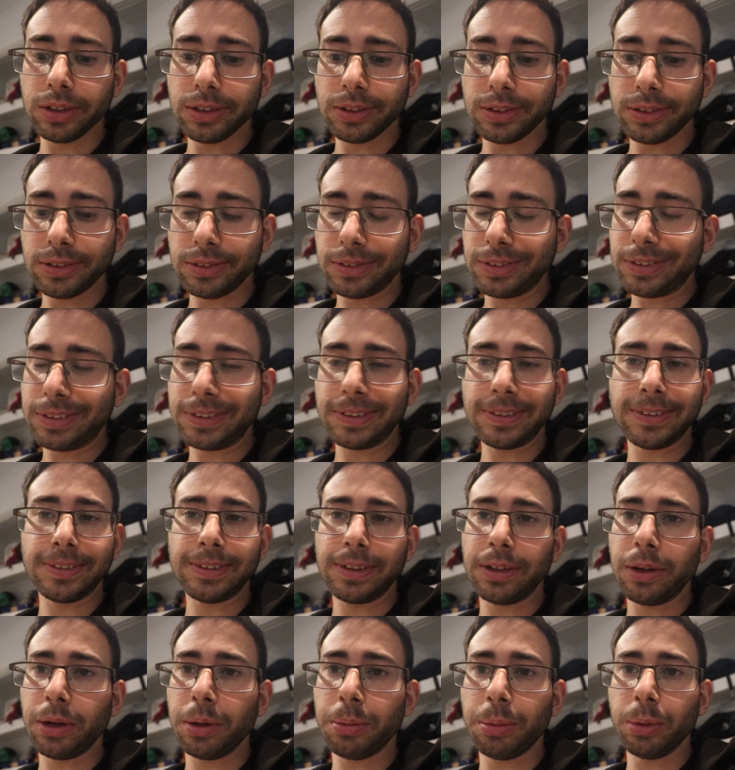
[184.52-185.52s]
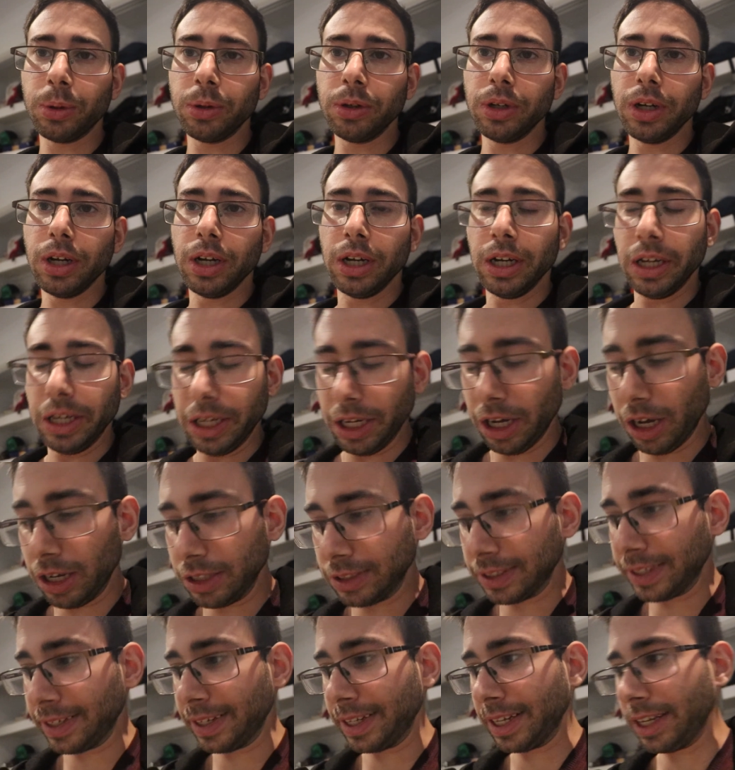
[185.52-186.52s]
it's just terrible. You
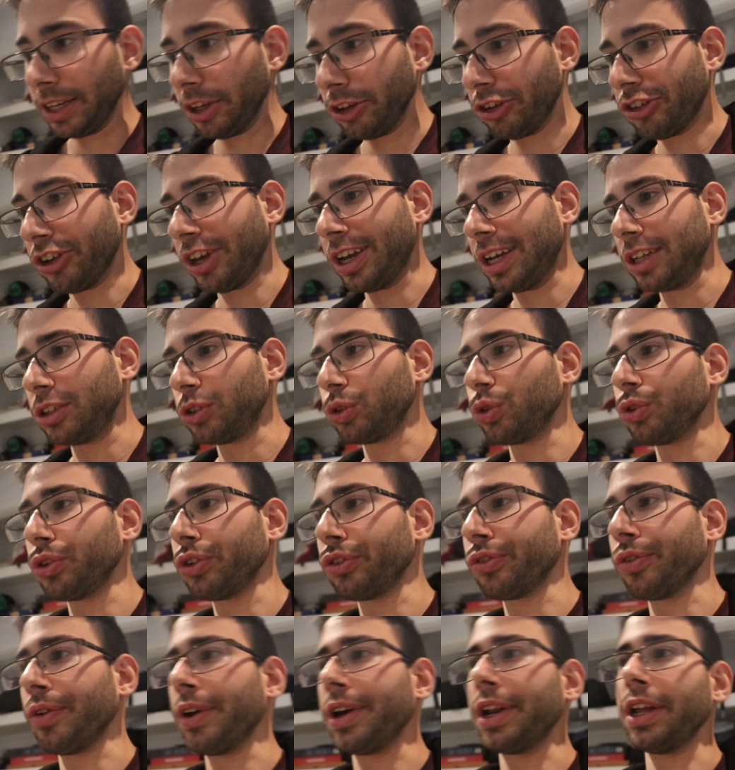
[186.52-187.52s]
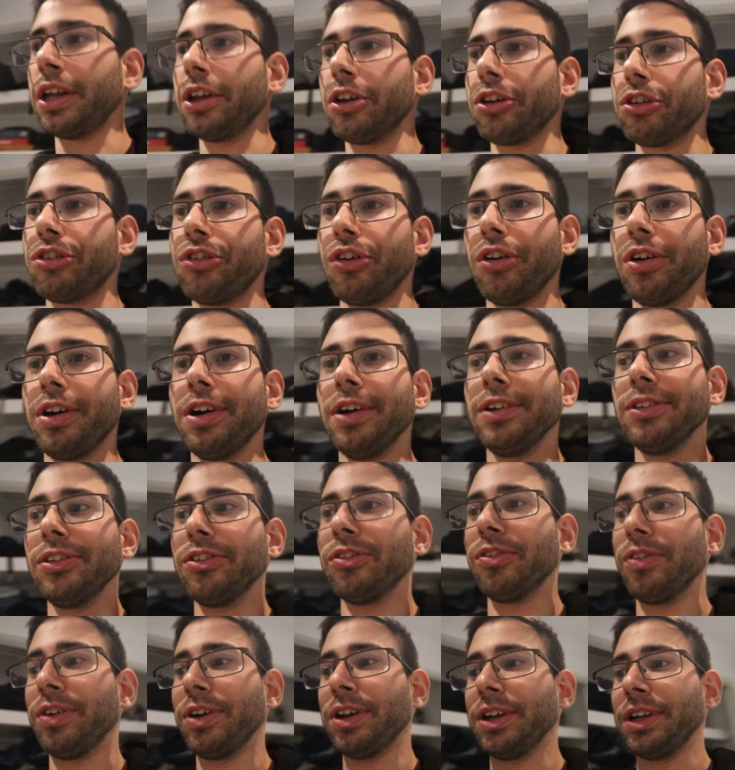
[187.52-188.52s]
guys gotta get your chainsaws ready, your
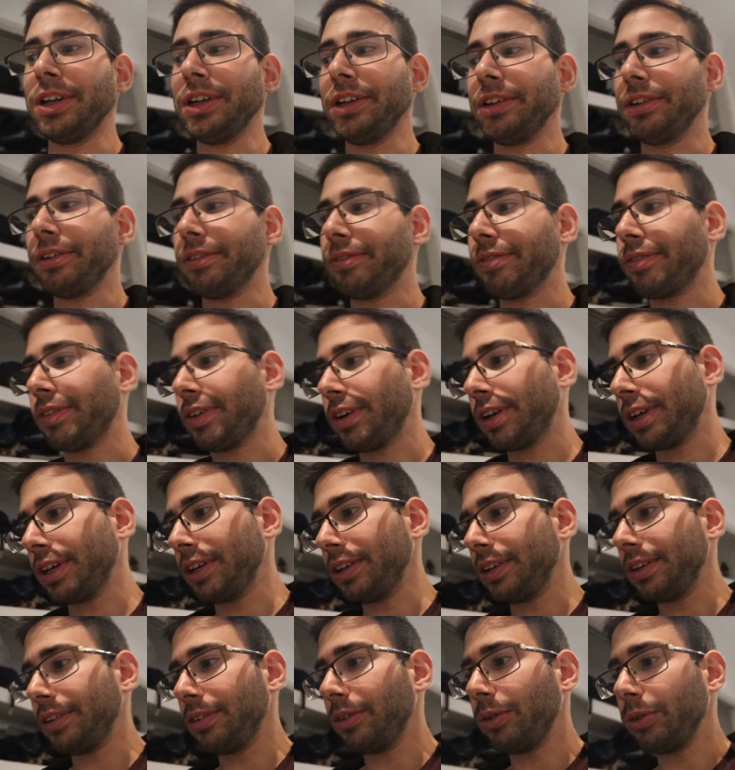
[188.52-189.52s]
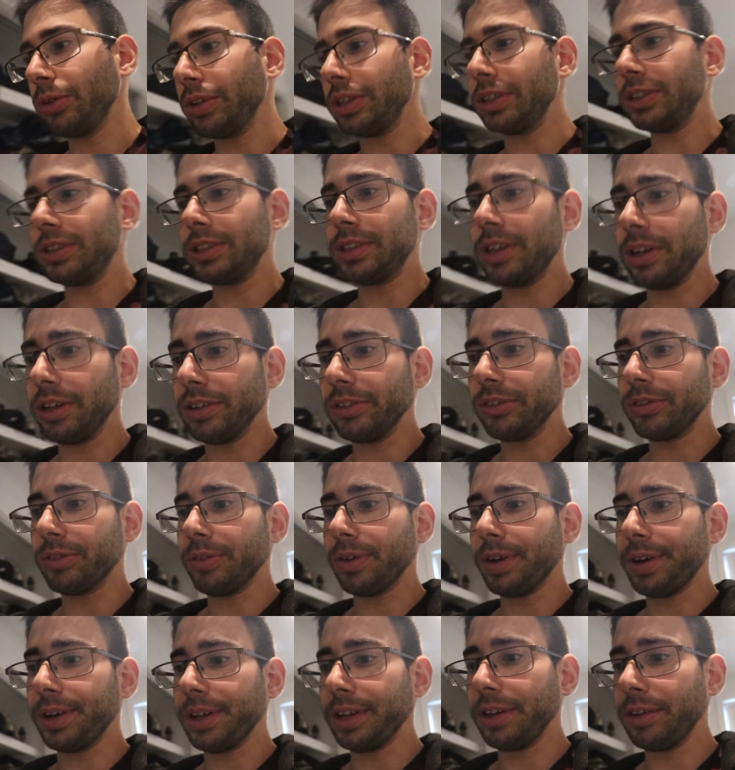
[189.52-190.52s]
shotguns ready, your freaking all these guns
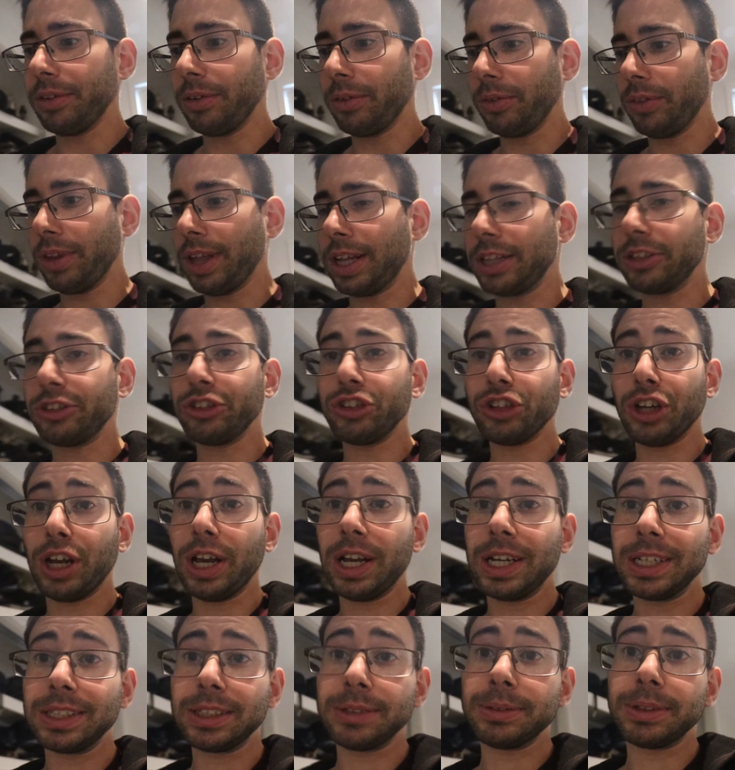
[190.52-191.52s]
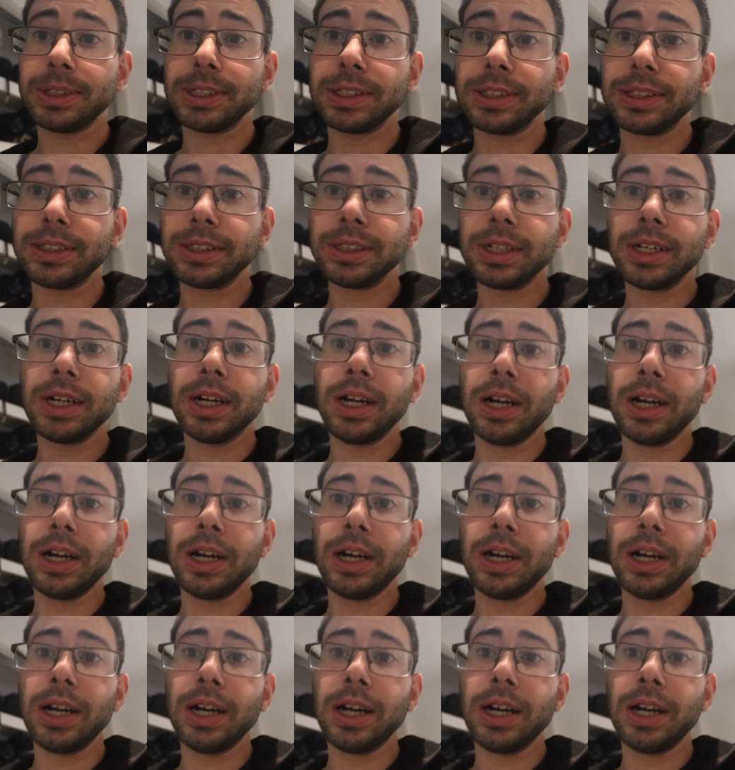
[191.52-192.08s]
ready, and all that jazz, because,